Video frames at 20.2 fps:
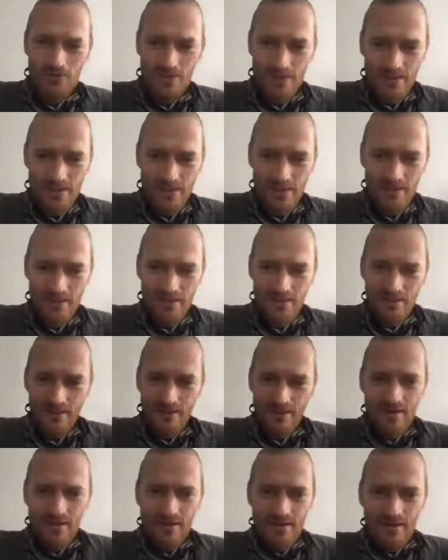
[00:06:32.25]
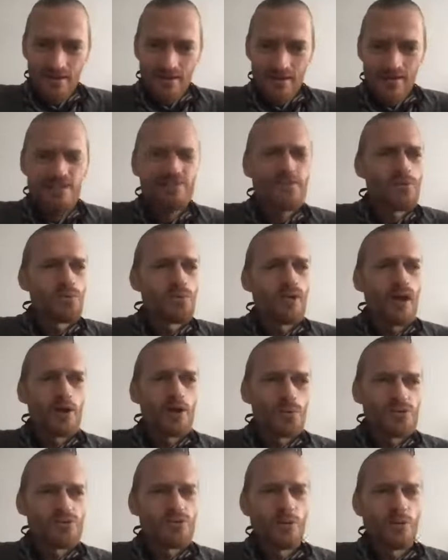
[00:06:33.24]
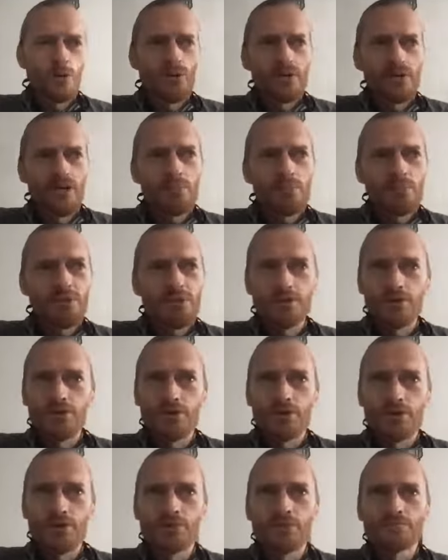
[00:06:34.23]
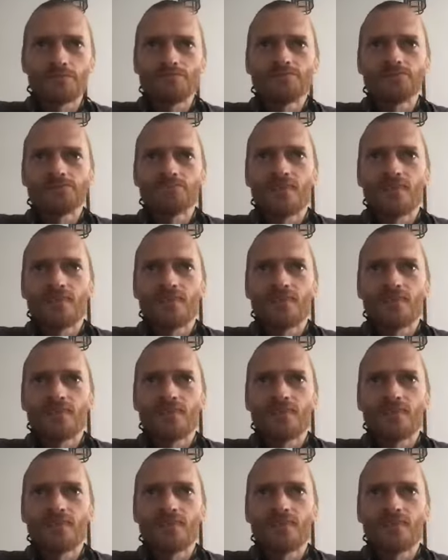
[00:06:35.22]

Like even when I was growing up here,